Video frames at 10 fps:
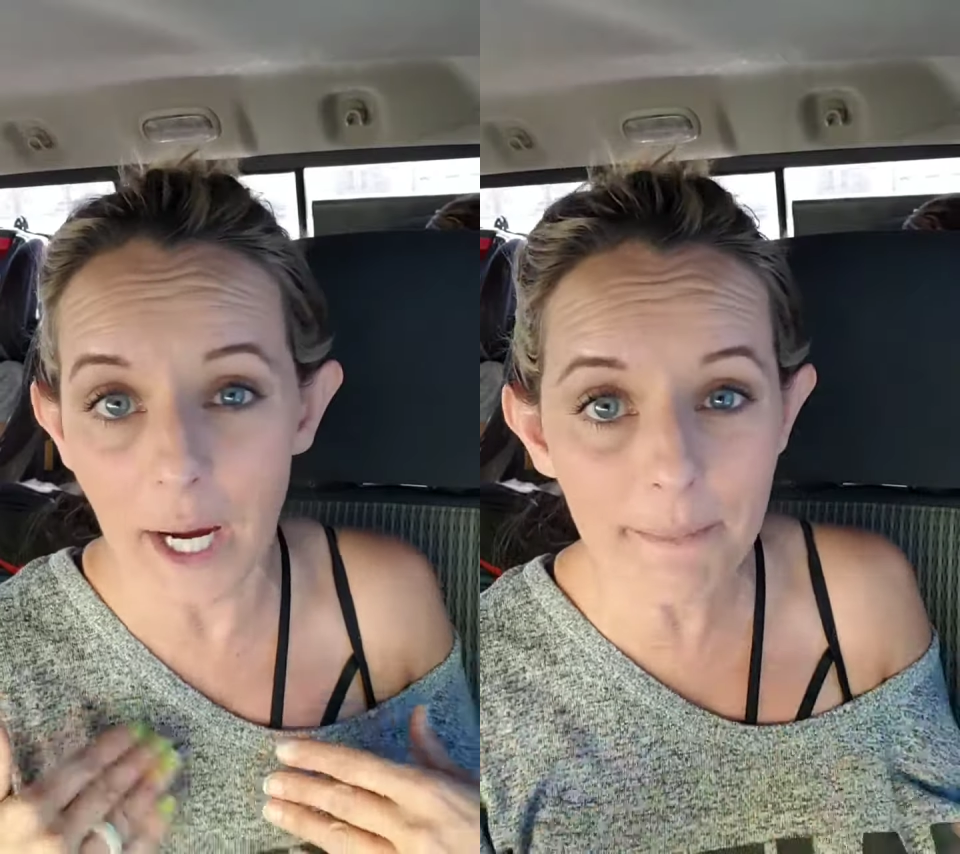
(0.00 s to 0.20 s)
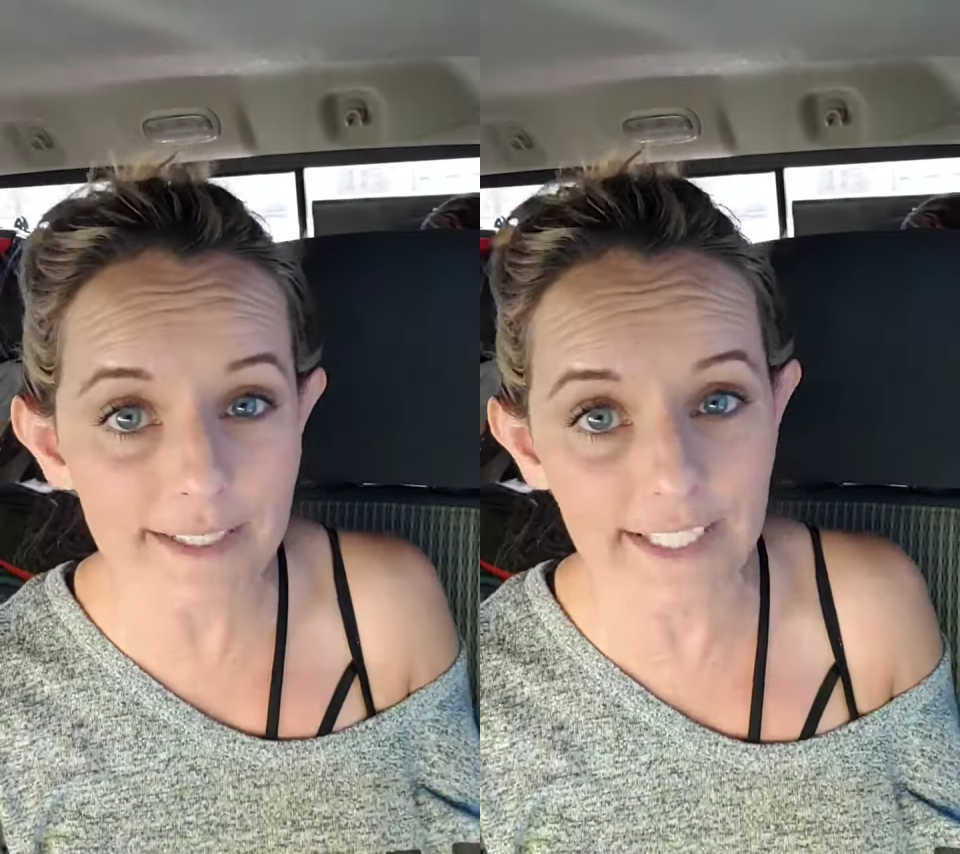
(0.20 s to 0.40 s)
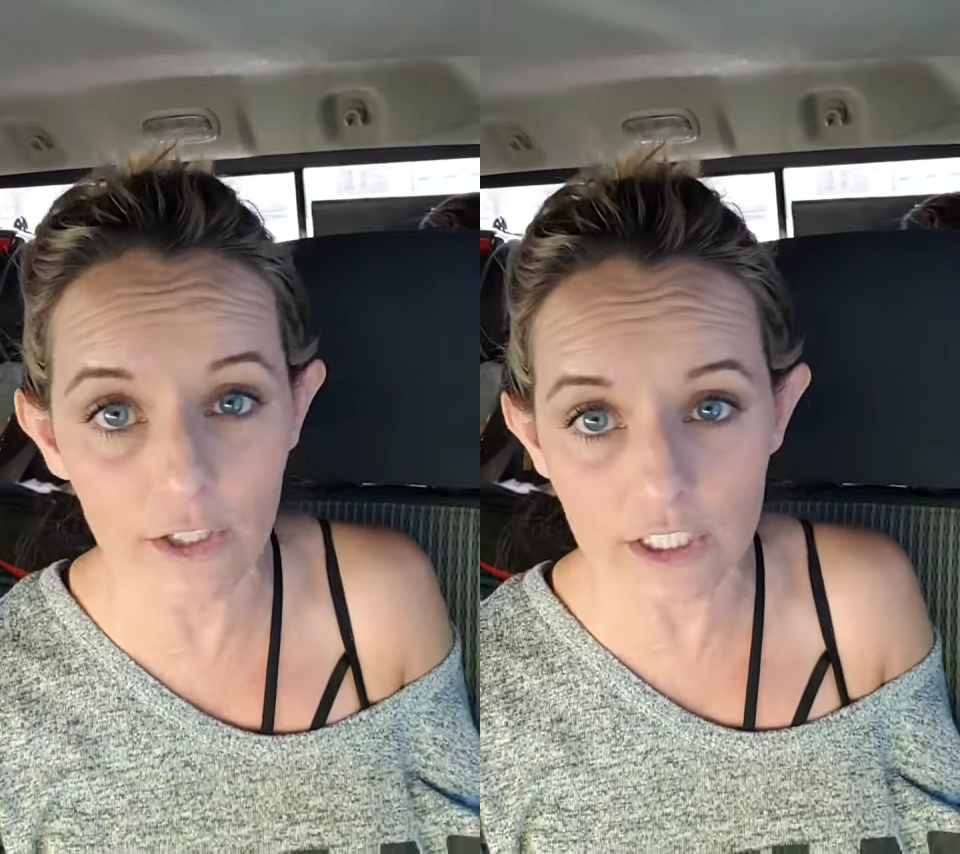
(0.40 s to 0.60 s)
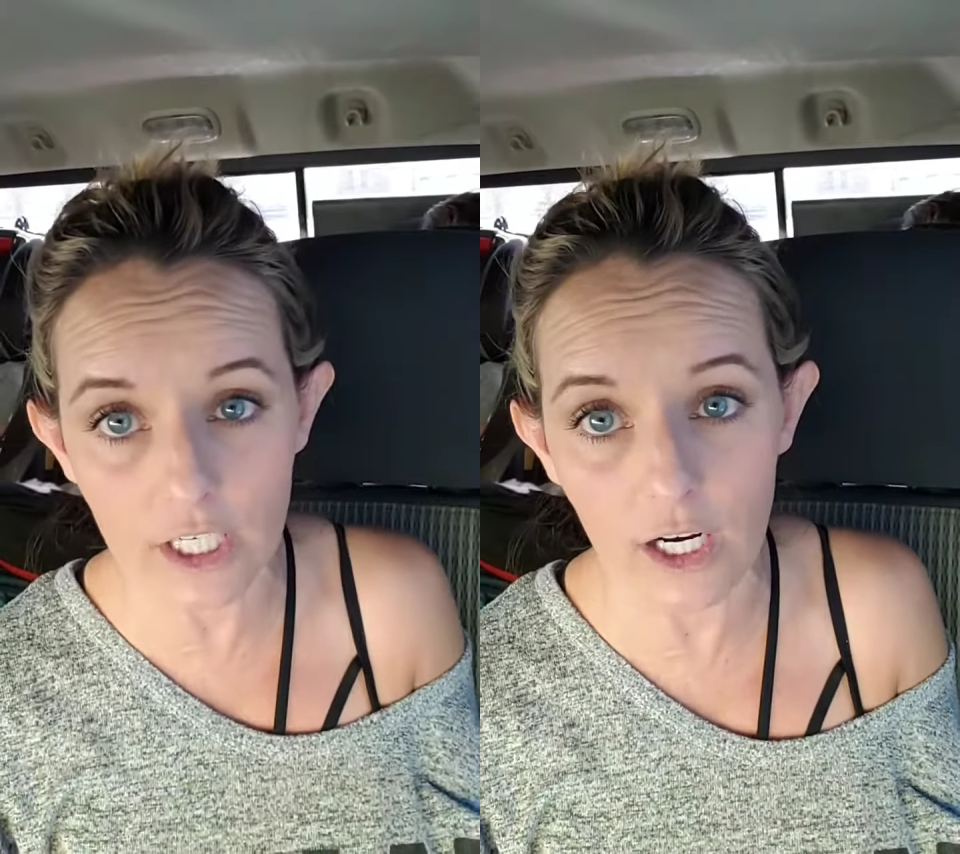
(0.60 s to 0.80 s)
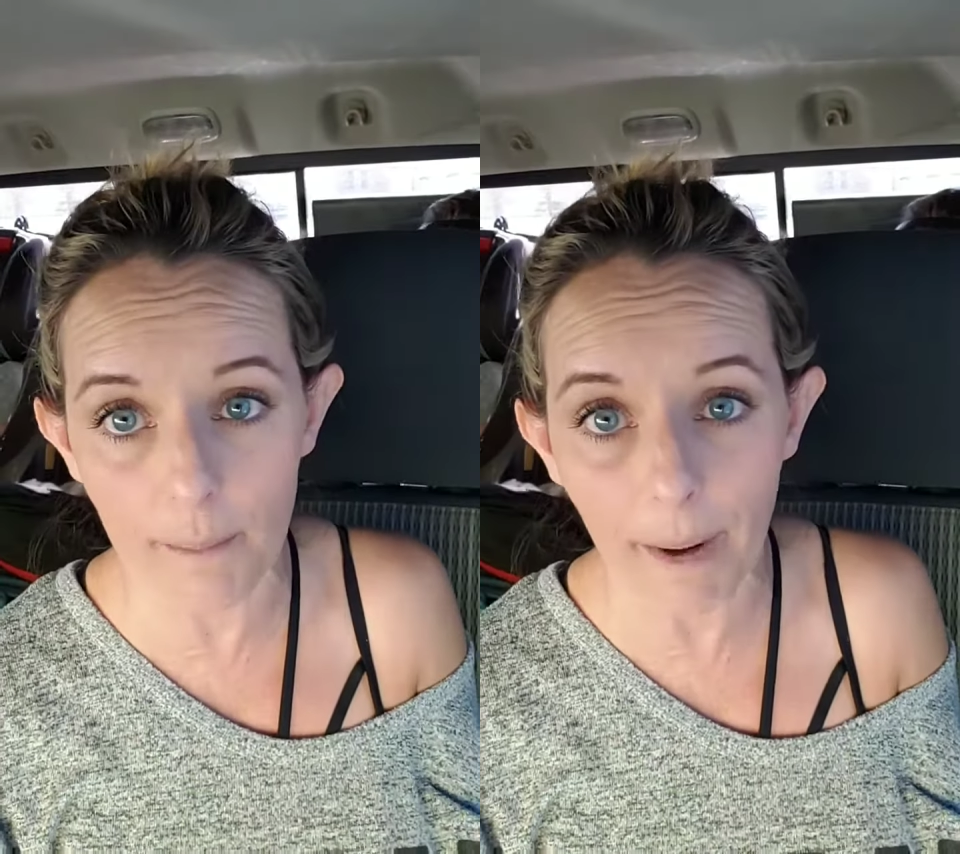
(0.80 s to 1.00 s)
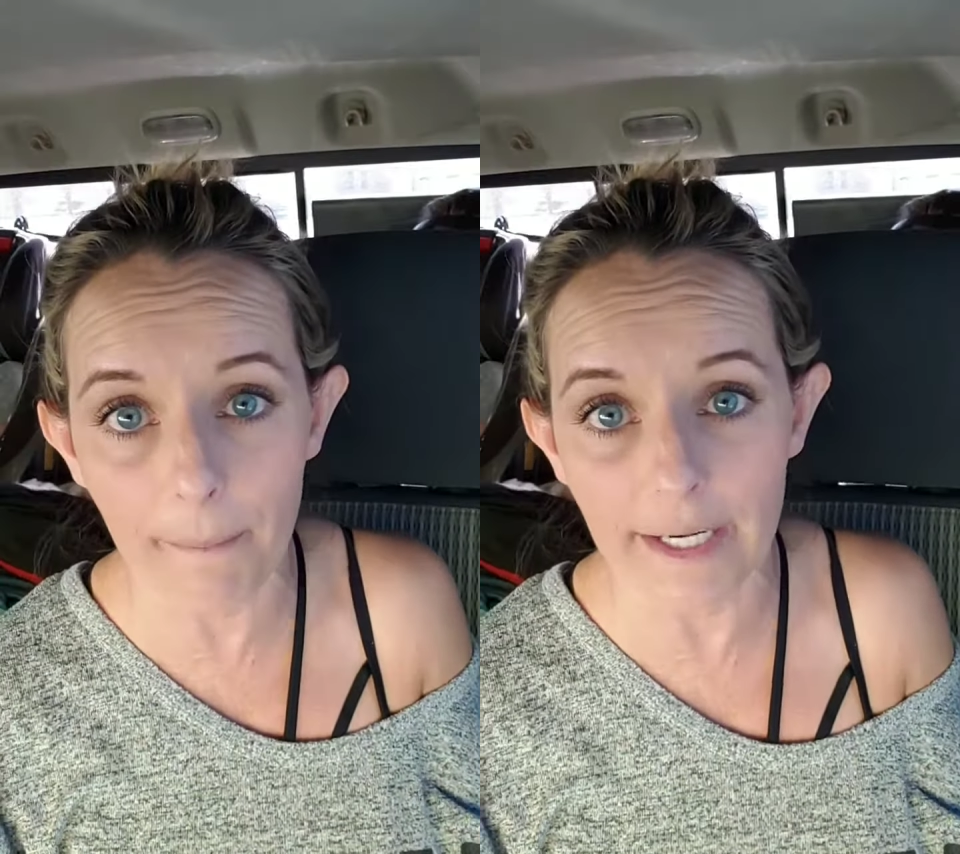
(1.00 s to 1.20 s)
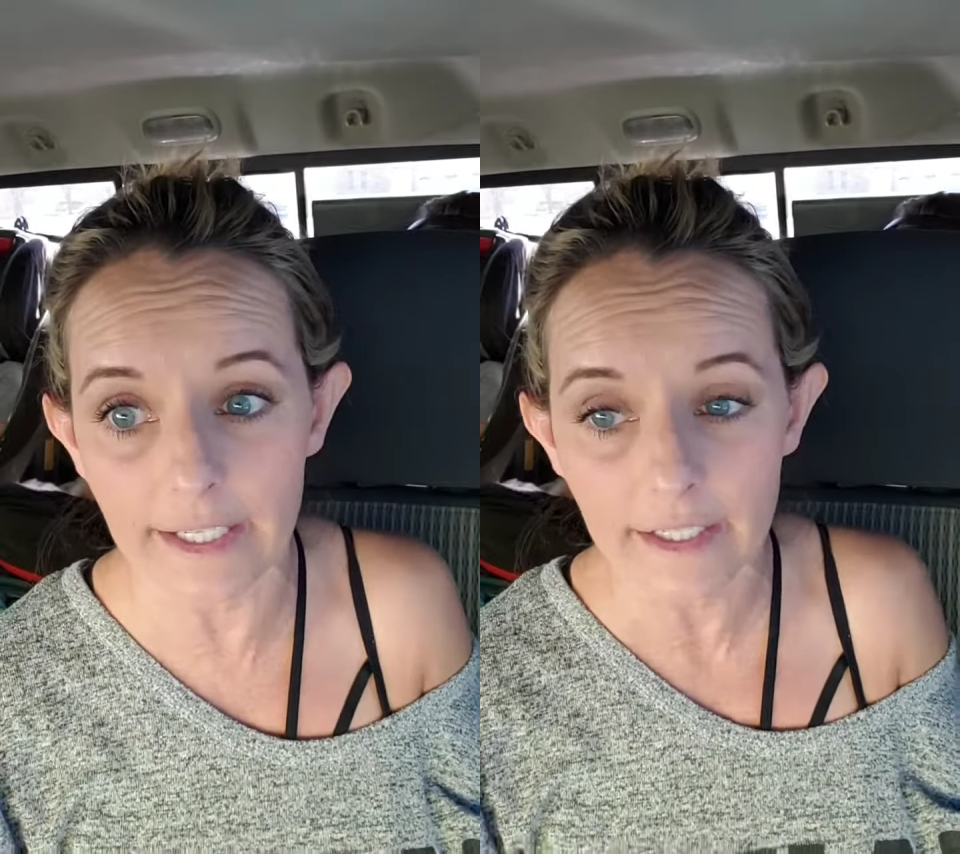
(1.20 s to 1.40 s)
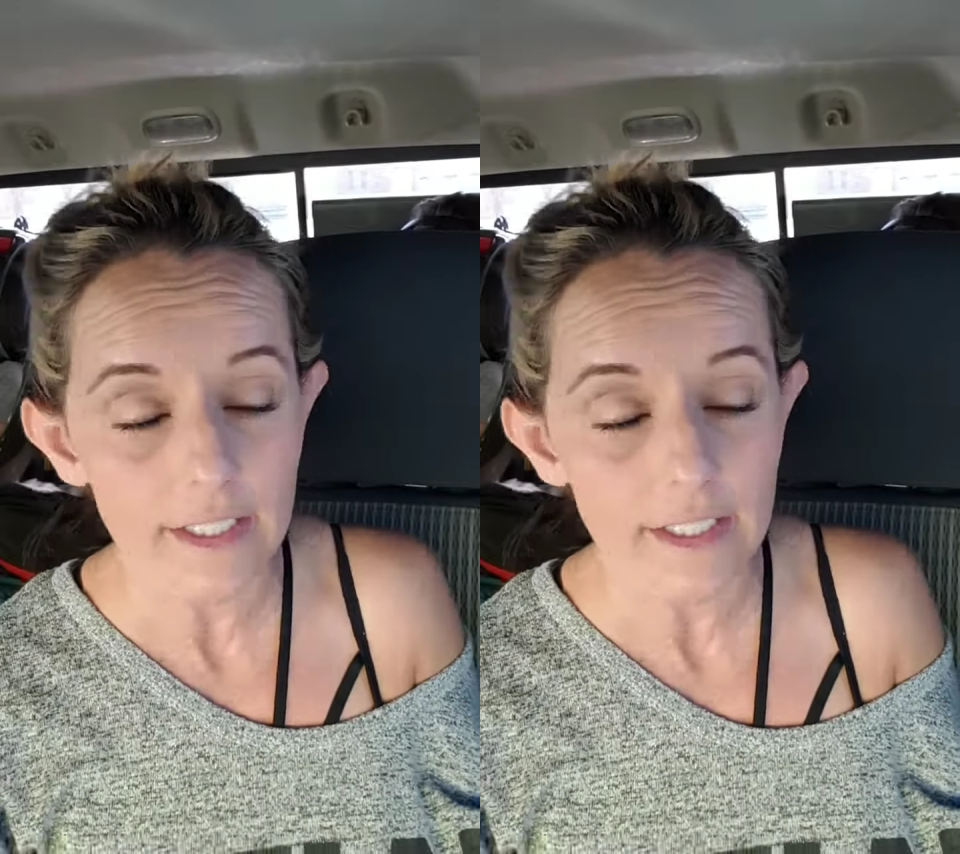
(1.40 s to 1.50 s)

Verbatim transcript: i'm not scared to talk about money